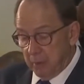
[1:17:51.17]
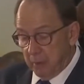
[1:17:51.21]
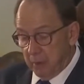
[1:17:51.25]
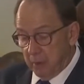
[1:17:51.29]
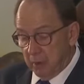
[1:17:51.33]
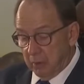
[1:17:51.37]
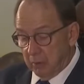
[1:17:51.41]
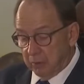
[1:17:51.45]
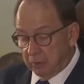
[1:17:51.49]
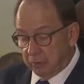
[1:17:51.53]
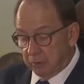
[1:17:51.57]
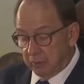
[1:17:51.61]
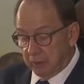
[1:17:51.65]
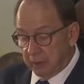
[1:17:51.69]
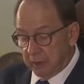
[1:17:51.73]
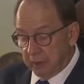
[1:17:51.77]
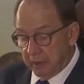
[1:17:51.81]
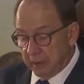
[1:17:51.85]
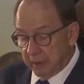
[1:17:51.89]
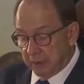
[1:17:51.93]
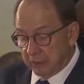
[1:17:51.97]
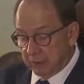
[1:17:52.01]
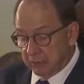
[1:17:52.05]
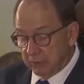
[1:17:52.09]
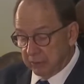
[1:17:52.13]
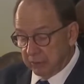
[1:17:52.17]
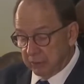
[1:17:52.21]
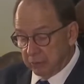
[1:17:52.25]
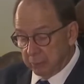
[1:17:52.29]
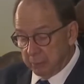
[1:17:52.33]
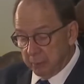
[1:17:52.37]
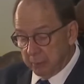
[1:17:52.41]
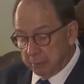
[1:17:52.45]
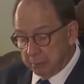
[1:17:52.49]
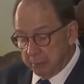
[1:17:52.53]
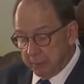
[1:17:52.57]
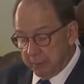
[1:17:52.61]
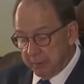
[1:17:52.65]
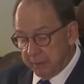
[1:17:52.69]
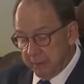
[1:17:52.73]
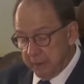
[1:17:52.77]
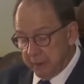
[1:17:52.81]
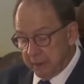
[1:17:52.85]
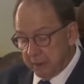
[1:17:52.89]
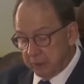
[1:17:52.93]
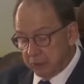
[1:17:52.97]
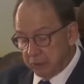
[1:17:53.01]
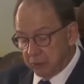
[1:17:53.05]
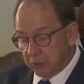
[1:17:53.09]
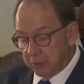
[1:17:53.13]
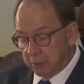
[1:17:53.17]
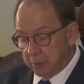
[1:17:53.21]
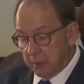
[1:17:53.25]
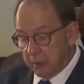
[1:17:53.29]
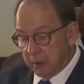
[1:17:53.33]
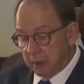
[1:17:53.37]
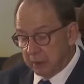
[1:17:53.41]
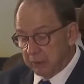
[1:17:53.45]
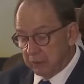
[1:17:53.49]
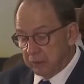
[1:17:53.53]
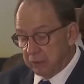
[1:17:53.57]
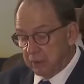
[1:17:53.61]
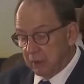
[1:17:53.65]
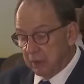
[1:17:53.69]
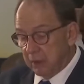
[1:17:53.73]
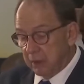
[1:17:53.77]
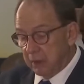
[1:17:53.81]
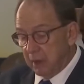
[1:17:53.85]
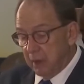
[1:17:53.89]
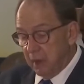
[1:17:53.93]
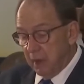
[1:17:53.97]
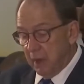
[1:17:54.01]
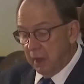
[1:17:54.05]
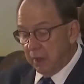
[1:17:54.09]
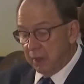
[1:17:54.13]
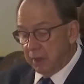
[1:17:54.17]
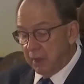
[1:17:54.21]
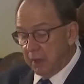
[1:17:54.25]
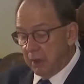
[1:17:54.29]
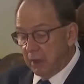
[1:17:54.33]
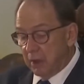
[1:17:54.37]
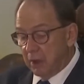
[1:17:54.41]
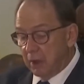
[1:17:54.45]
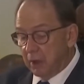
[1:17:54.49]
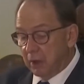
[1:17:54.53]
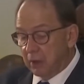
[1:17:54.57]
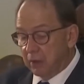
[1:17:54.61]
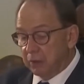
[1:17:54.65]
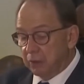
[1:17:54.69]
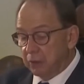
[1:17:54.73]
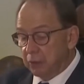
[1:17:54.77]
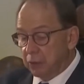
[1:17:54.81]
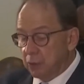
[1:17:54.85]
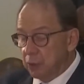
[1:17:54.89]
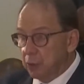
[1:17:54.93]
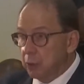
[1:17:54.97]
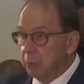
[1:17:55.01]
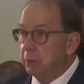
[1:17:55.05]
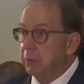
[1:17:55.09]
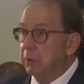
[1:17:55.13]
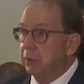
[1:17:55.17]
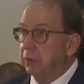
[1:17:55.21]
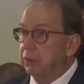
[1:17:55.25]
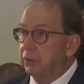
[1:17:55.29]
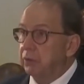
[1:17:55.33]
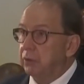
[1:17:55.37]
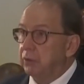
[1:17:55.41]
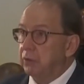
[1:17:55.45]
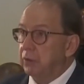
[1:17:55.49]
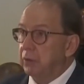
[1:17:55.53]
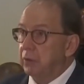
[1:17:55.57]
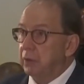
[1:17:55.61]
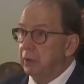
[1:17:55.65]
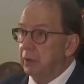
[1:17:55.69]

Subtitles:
of elections. But be that as it may, Chair, there are numerous